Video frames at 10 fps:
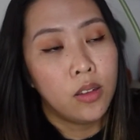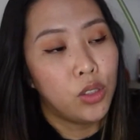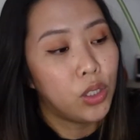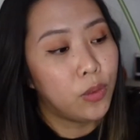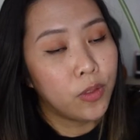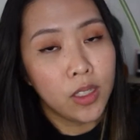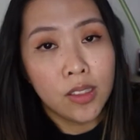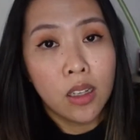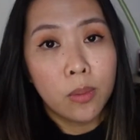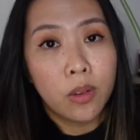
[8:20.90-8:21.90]
just for
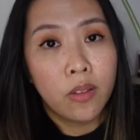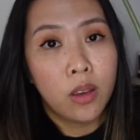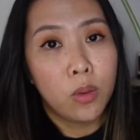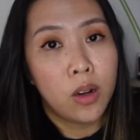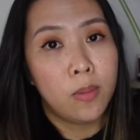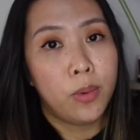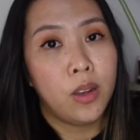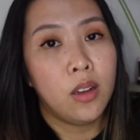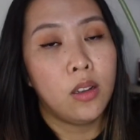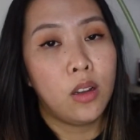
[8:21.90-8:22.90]
example, if you want to
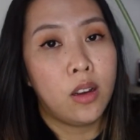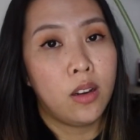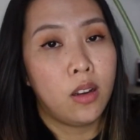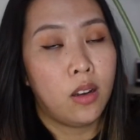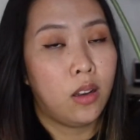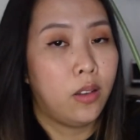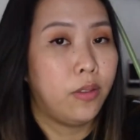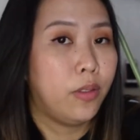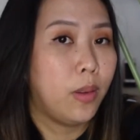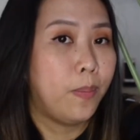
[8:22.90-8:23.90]
put a lot of
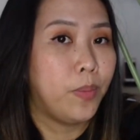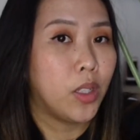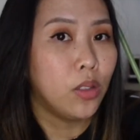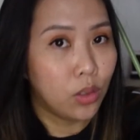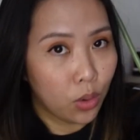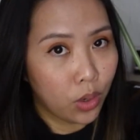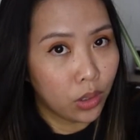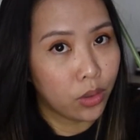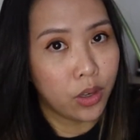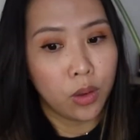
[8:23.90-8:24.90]

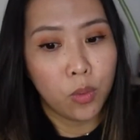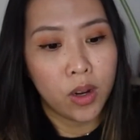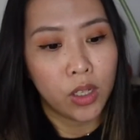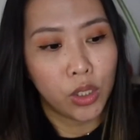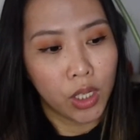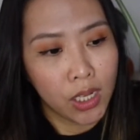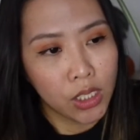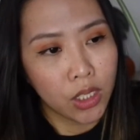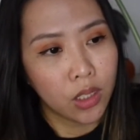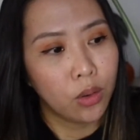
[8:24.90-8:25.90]
soil or you want to
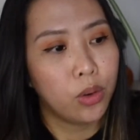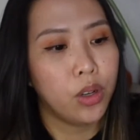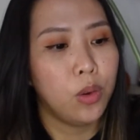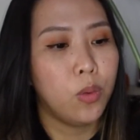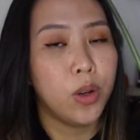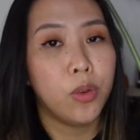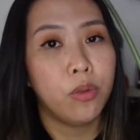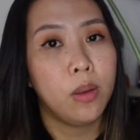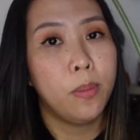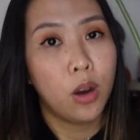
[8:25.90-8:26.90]
change it or you want to
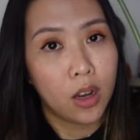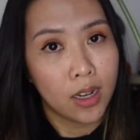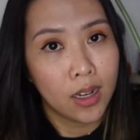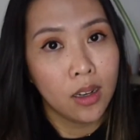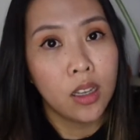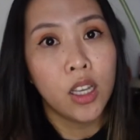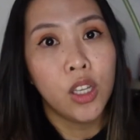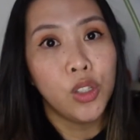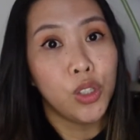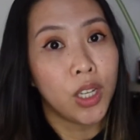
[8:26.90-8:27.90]
repot it,
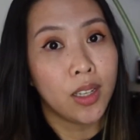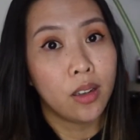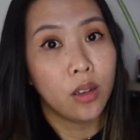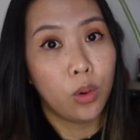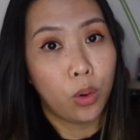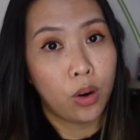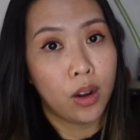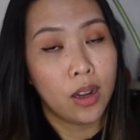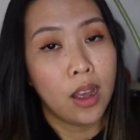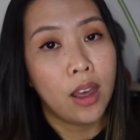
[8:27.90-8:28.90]
check a
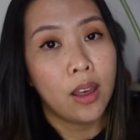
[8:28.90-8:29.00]
corn.